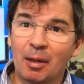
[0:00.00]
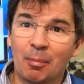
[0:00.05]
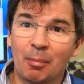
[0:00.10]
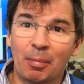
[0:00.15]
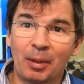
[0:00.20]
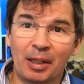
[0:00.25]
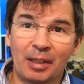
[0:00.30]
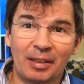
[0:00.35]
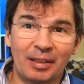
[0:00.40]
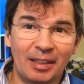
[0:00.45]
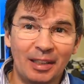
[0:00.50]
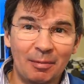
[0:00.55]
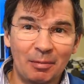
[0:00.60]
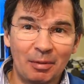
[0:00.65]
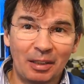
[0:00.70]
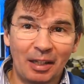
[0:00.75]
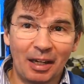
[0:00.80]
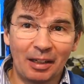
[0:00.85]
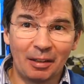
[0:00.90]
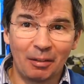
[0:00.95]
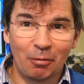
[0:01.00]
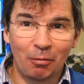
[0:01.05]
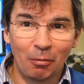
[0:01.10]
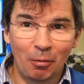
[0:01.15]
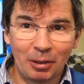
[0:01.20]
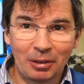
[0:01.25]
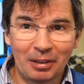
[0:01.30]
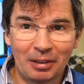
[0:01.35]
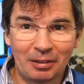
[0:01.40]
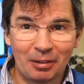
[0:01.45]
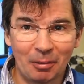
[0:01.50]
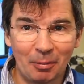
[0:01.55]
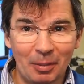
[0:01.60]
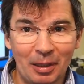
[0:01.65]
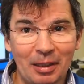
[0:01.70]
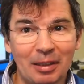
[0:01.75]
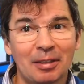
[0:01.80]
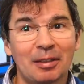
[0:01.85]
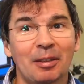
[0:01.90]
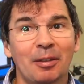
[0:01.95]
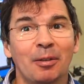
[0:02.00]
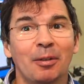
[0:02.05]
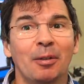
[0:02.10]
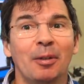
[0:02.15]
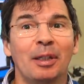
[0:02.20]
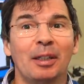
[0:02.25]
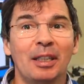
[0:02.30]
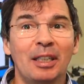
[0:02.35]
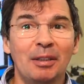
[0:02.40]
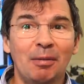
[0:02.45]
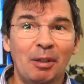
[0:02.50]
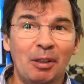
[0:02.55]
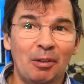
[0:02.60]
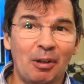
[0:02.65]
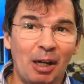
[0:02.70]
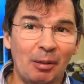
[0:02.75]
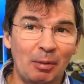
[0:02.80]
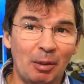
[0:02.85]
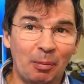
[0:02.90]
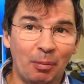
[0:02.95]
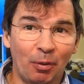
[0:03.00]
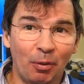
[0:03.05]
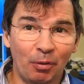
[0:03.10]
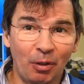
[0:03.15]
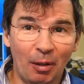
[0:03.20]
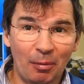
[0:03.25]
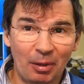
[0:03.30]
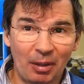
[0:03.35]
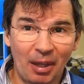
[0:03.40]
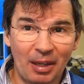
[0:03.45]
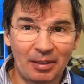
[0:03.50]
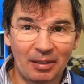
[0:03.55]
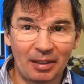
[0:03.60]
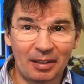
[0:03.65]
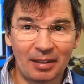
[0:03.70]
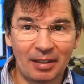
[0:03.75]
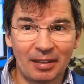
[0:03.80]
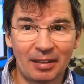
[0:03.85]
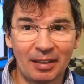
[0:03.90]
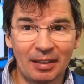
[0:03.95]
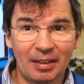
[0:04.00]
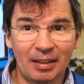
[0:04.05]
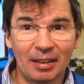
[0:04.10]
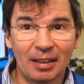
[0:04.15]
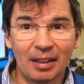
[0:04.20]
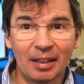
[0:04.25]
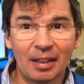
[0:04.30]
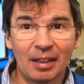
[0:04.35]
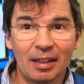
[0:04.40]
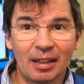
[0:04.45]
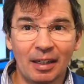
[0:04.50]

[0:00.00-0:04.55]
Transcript: but it seems kind of wussy to me, so in this video I'll be programming this in C,